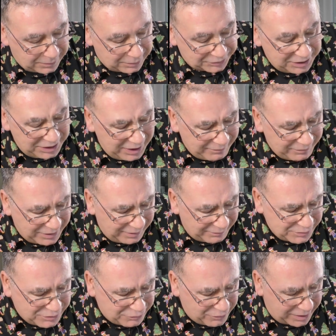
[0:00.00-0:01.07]
I did have another
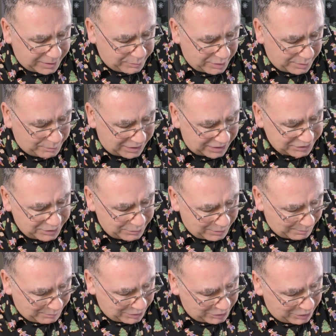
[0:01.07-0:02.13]
scraper, a plastic one,
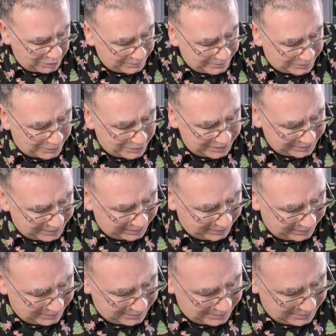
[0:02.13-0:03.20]
but I can't find it.
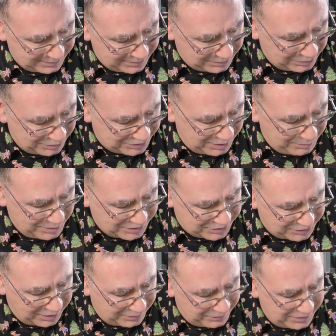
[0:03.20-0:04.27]
I've got so much
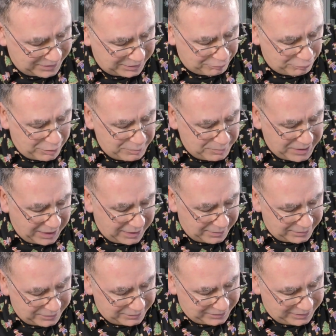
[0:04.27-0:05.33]
stuff in this room now,
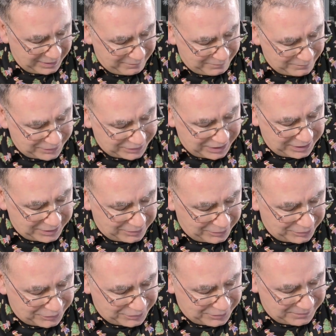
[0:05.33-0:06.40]
it's getting
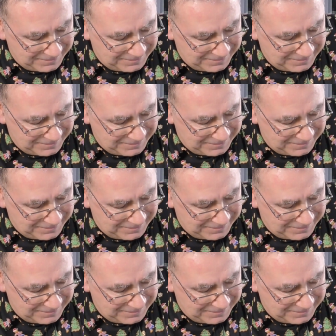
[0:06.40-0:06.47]
ridiculous.